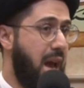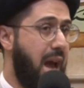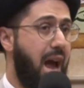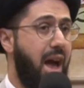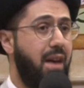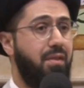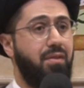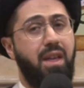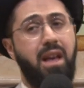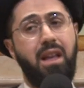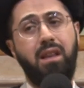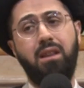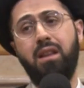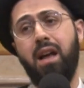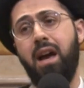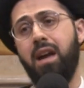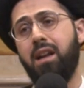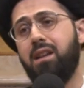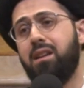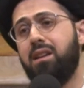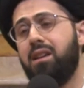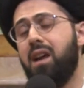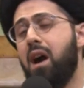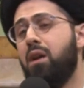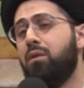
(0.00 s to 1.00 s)
And they
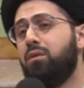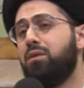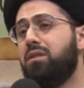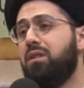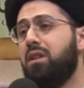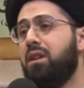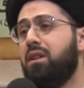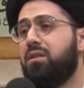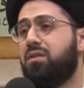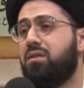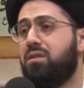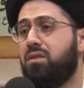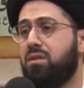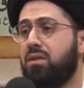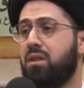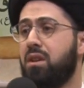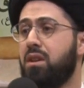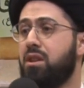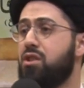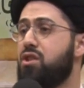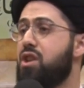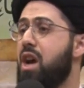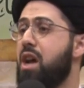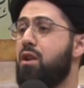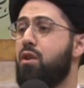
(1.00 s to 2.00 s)
led countless
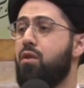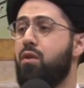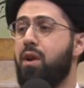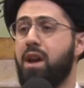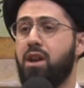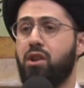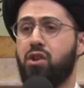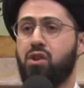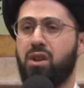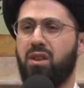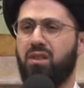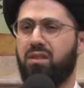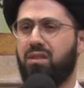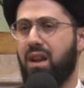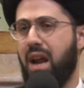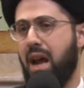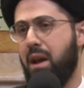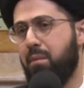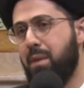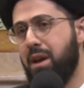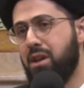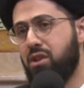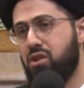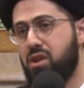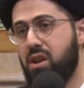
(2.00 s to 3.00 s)
generations, and I
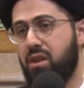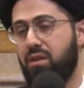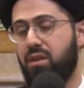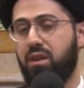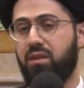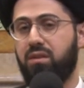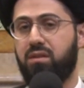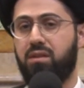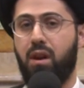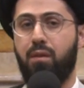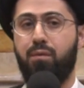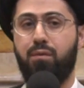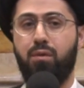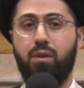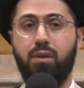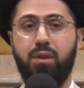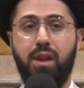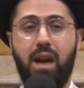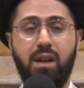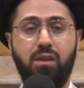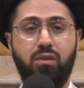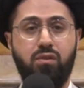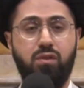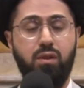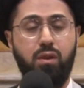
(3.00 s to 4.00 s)
mentioned this several
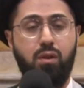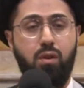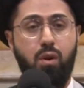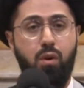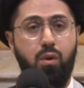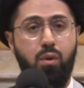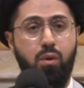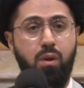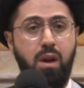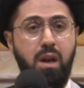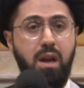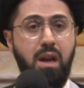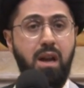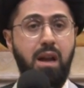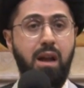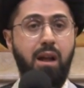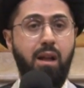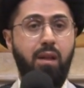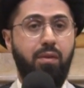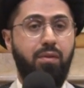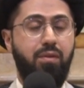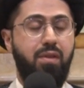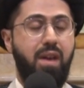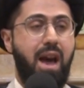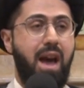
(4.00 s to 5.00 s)
nights ago,
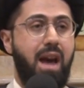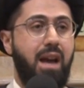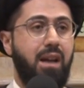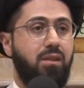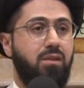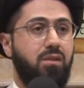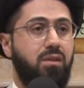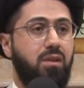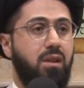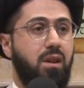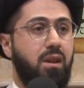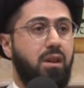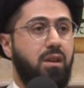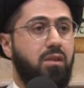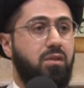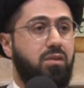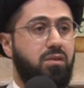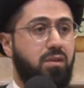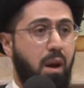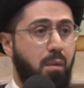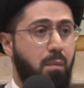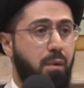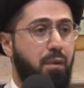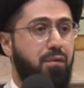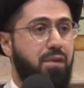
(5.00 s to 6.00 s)
that
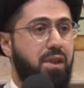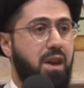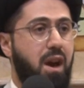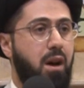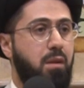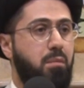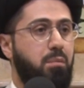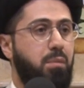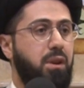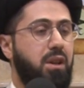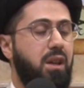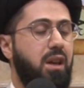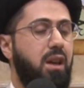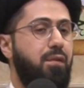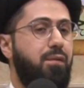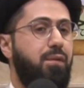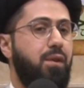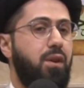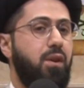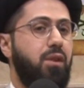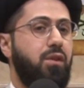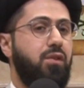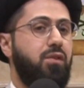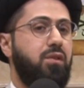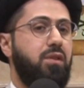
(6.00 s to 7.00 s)
some of the
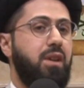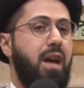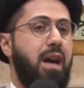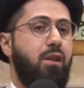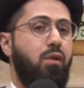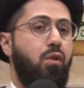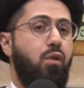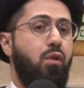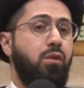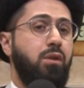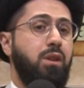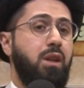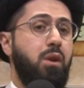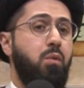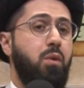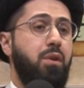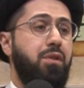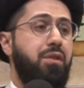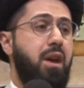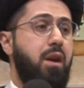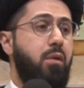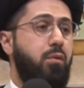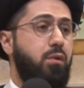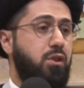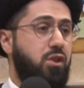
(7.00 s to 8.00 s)
unbelievers, not only would
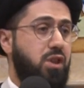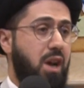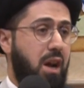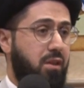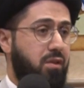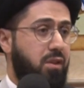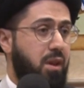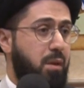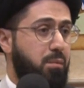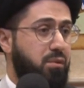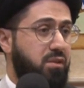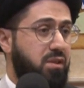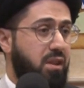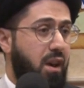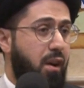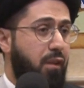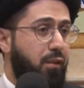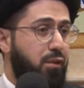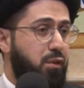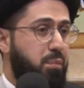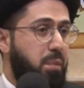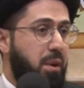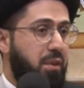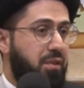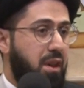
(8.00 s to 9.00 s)
they reject
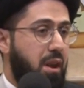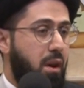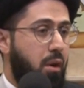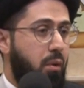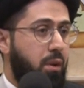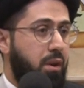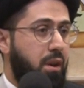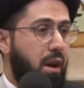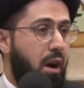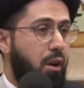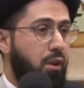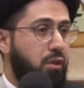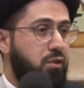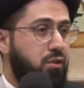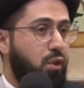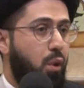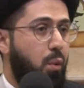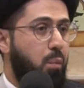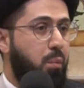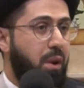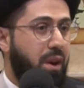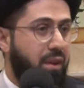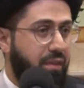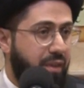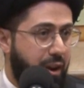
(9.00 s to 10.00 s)
themselves, but they would also
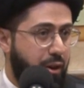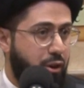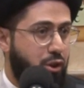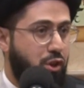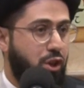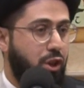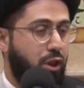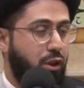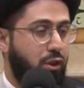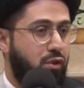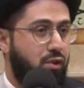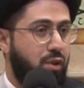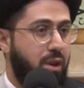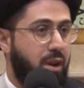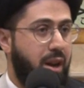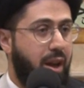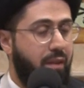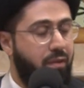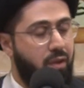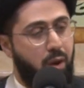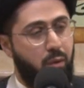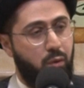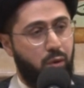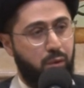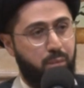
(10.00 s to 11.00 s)
bring their children,
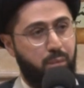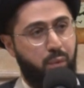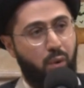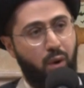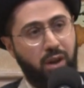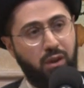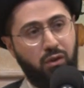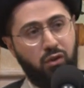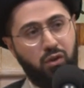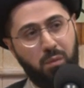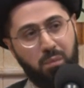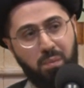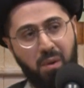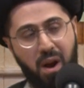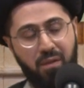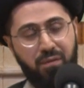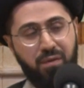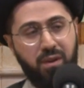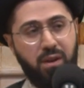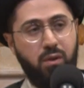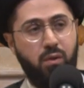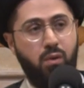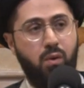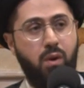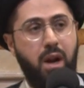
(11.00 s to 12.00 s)
and they would point to
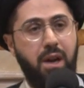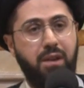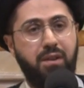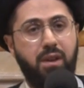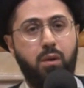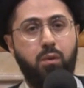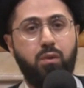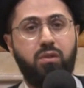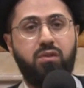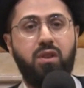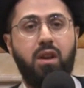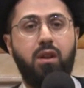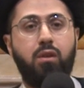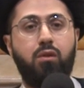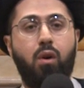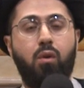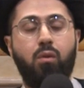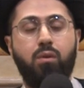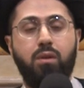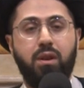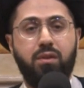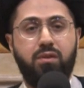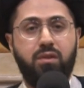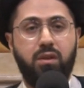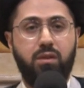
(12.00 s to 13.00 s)
Prophet Nuh and they would say,
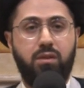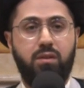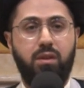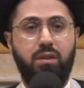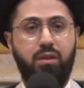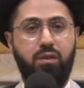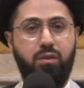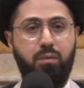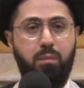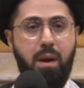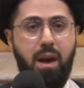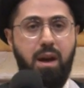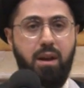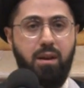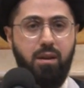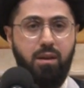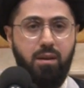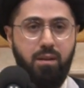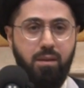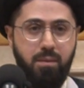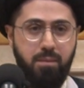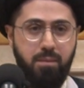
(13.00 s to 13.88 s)
Don't listen to this man.